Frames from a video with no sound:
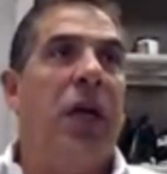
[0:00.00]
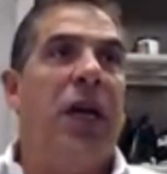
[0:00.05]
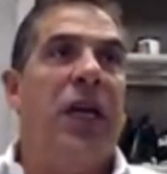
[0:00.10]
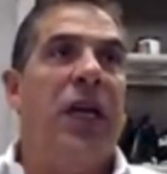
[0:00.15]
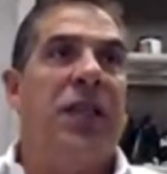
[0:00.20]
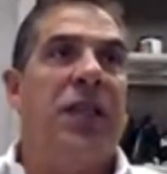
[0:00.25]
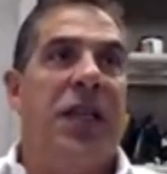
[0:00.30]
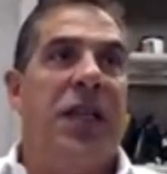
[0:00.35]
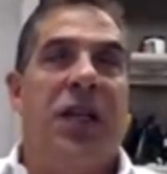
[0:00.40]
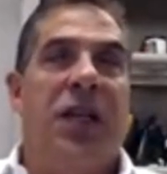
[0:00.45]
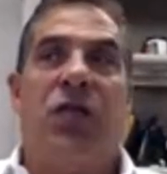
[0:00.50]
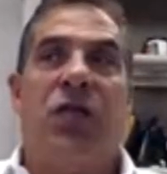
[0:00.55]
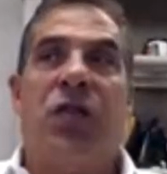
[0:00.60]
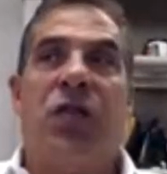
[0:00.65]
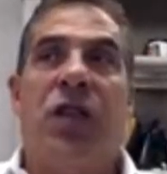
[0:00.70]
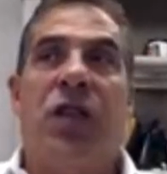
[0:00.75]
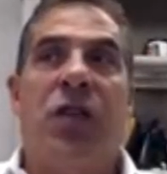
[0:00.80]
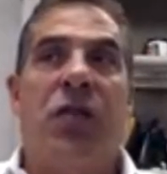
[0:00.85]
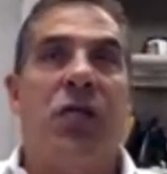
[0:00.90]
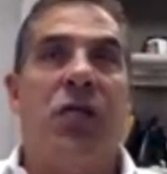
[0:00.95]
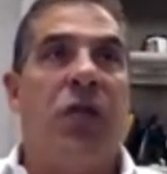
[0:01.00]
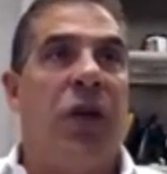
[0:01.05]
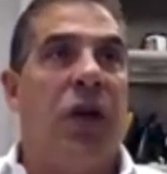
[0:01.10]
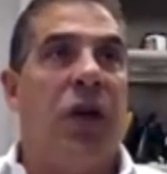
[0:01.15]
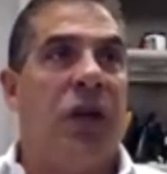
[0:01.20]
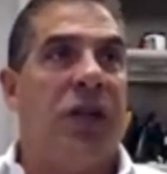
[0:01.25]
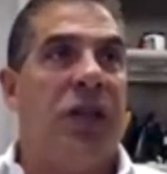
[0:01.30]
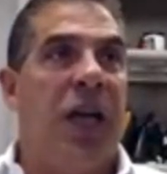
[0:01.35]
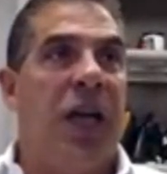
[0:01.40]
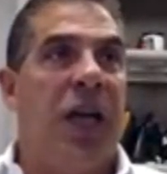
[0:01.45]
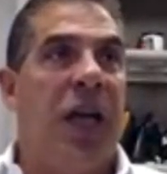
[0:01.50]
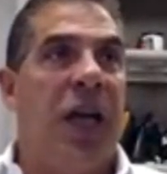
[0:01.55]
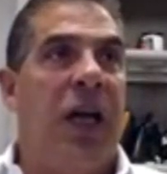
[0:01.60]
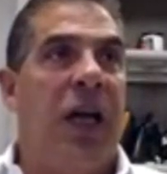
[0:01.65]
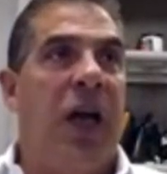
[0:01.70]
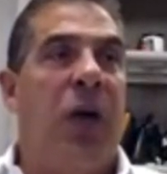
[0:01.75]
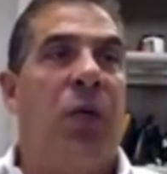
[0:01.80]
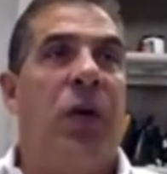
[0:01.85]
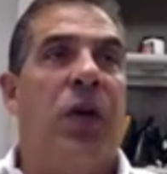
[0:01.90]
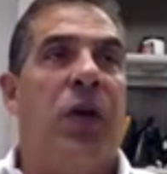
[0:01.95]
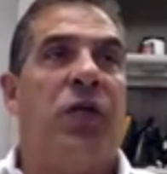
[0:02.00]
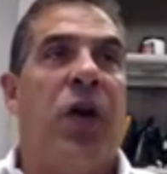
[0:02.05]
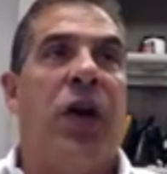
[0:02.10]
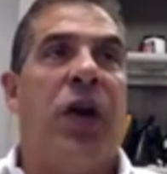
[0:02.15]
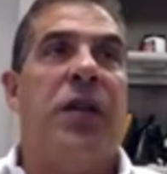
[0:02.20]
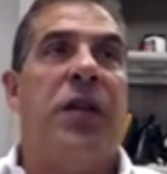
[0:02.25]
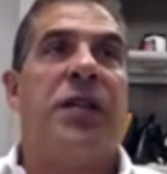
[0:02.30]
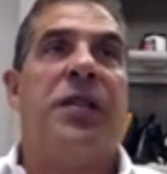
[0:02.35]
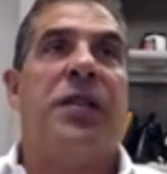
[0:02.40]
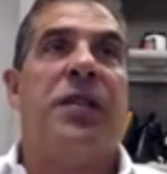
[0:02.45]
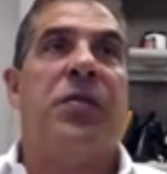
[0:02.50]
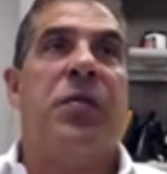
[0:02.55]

is interested in real estate, and we try to,